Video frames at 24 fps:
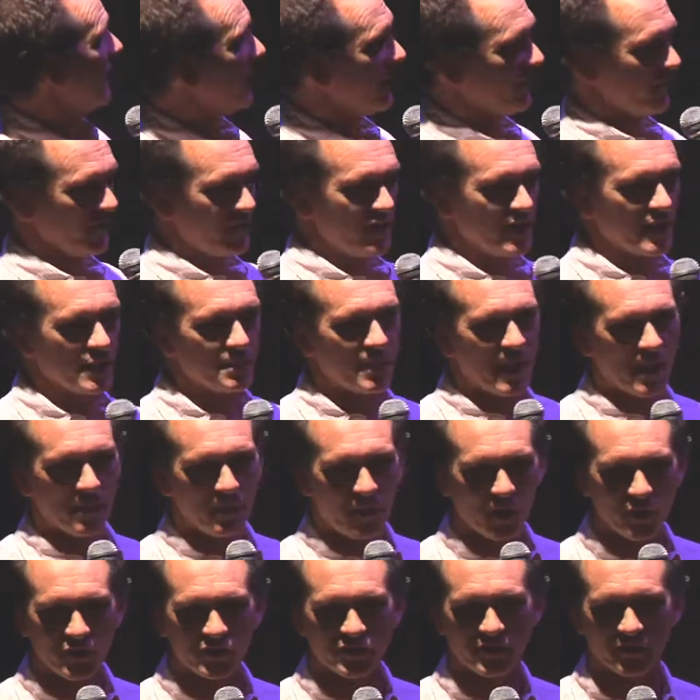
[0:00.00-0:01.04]
if you think about
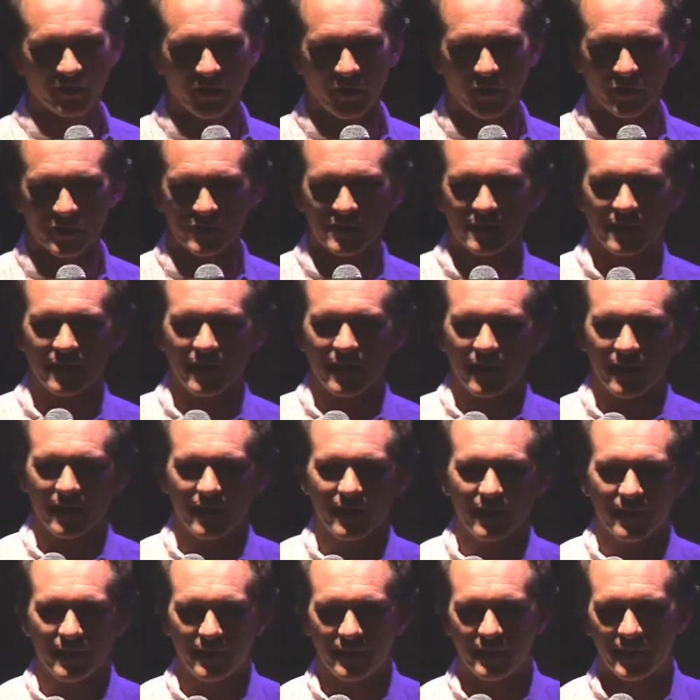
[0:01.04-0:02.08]
Post-it notes,
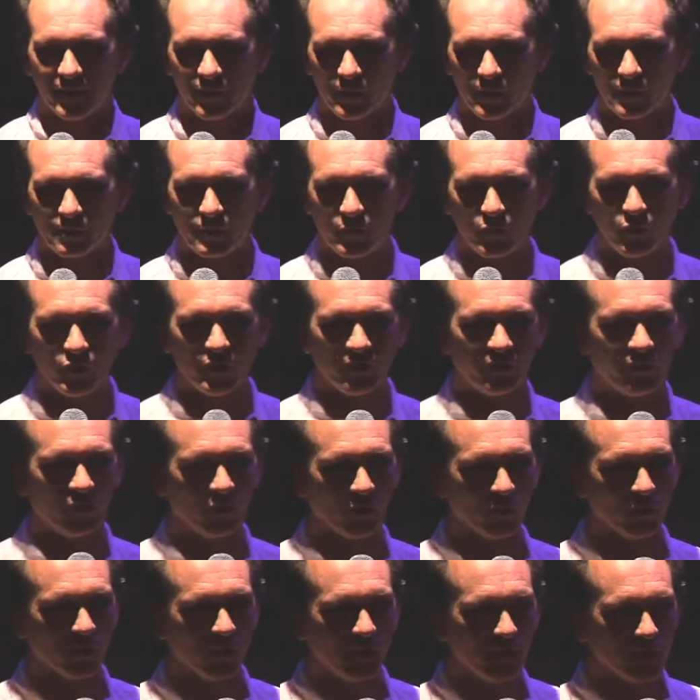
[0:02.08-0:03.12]
they're a
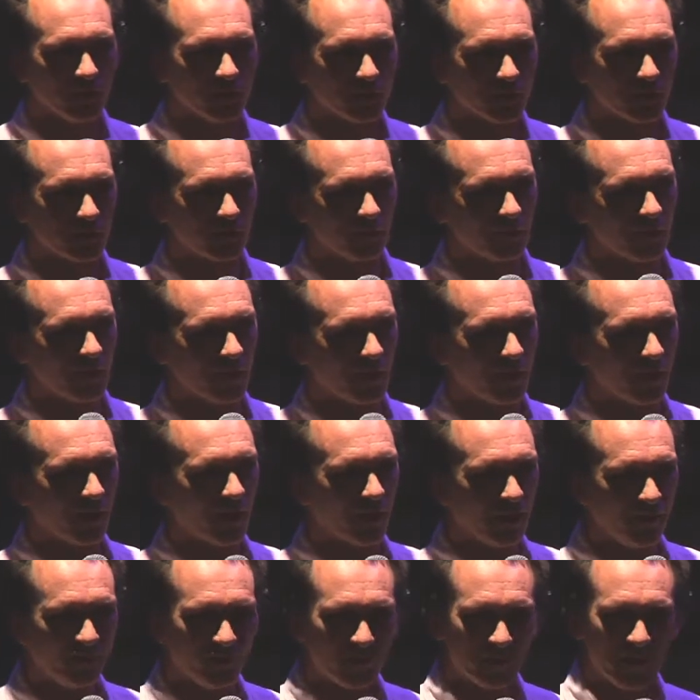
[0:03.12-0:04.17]
beautiful sort of uh,
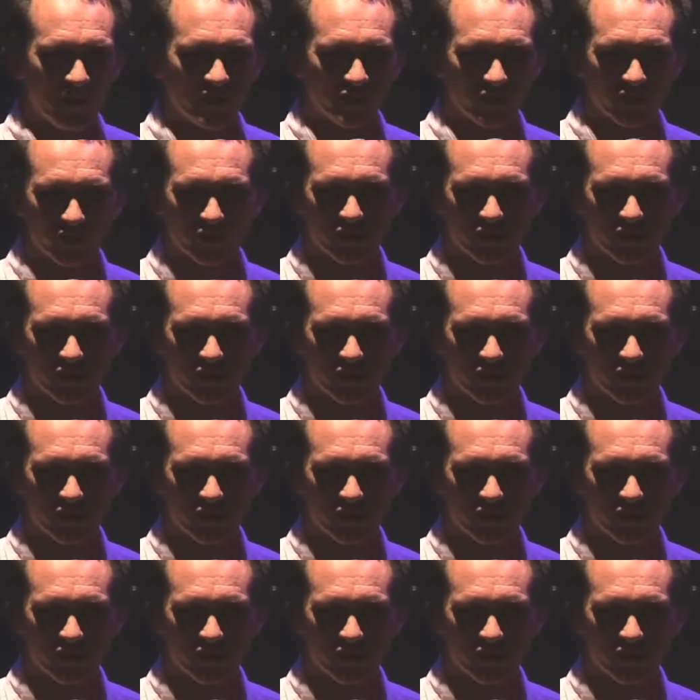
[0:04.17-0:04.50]
information